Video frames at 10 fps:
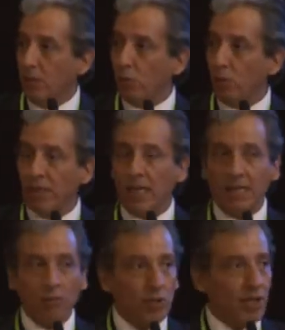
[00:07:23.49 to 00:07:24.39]
We
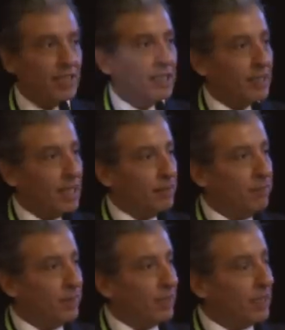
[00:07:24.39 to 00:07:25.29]
are in a
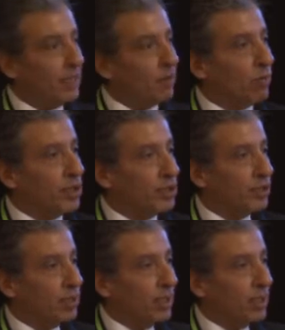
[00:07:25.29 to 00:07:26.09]
time in which,